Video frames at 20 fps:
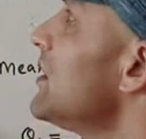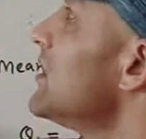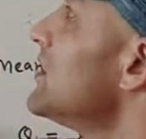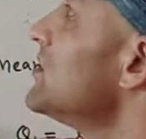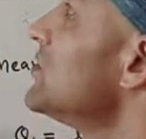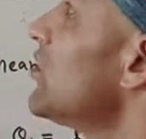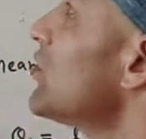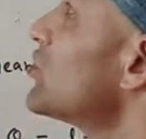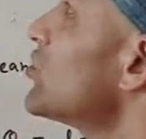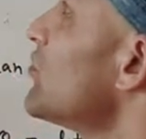
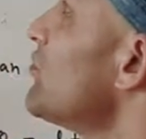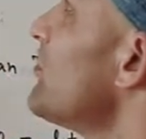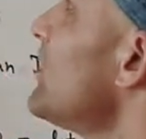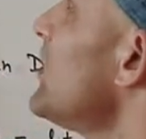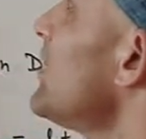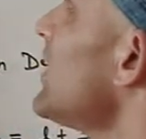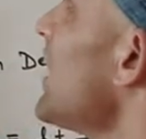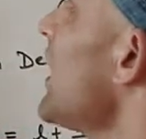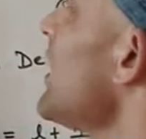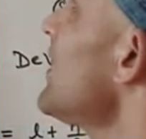here is also
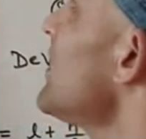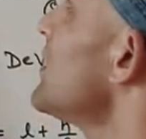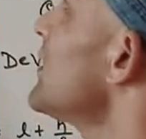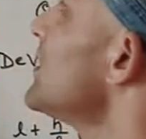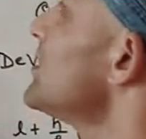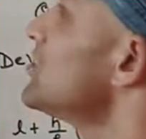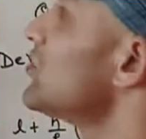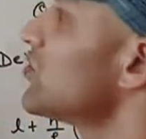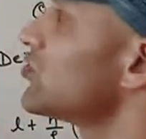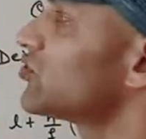mean 9,
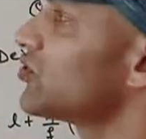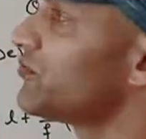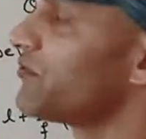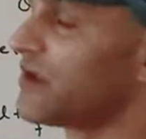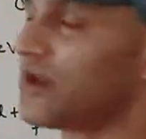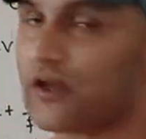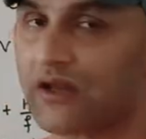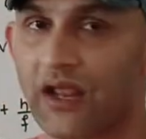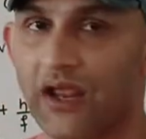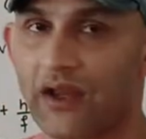here is also
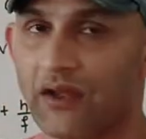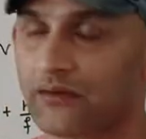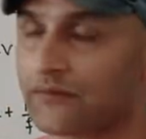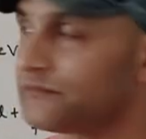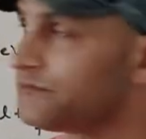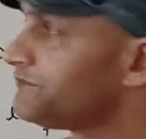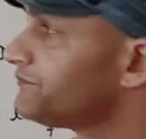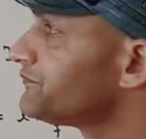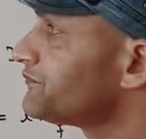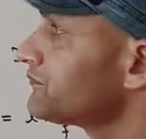mean
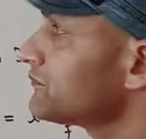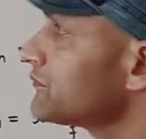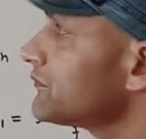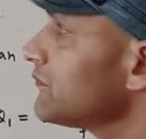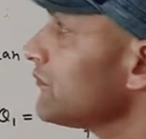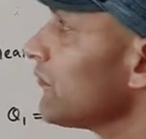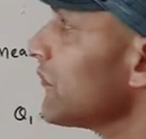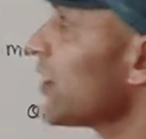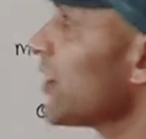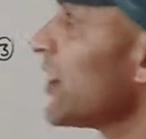9.
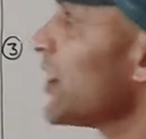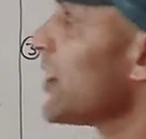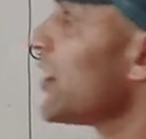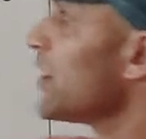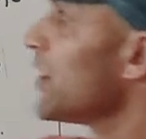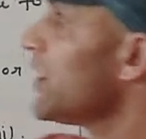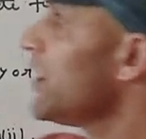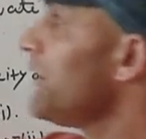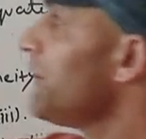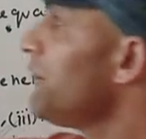
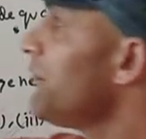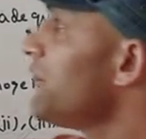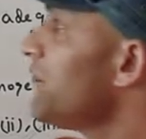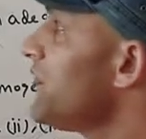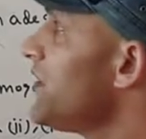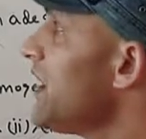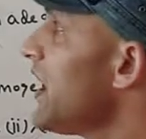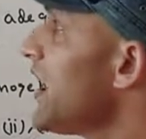If we